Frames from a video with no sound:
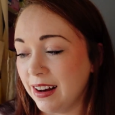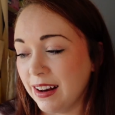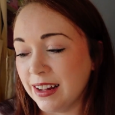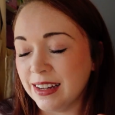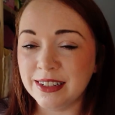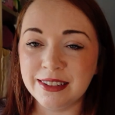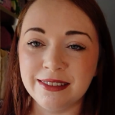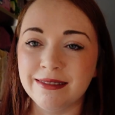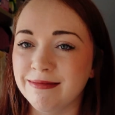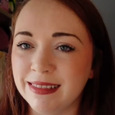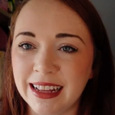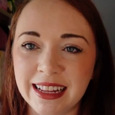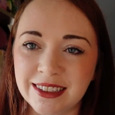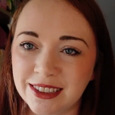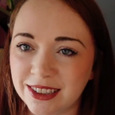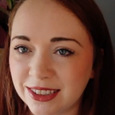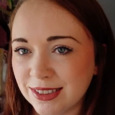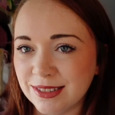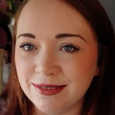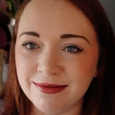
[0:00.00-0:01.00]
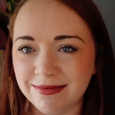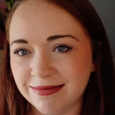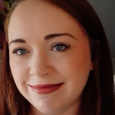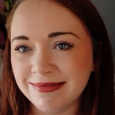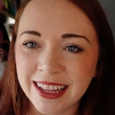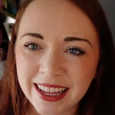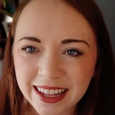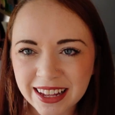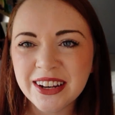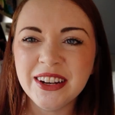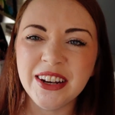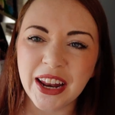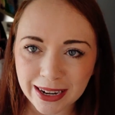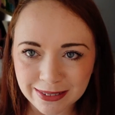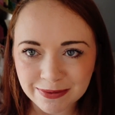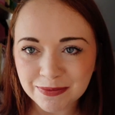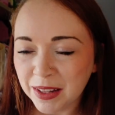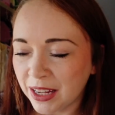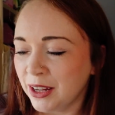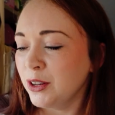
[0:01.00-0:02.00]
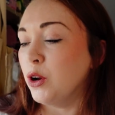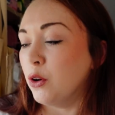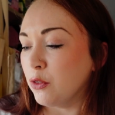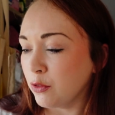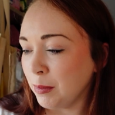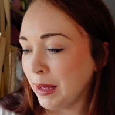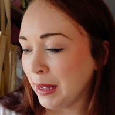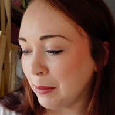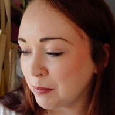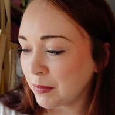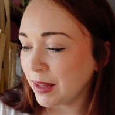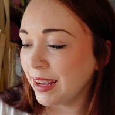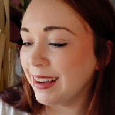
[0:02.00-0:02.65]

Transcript: Like, it's just, no, not for me.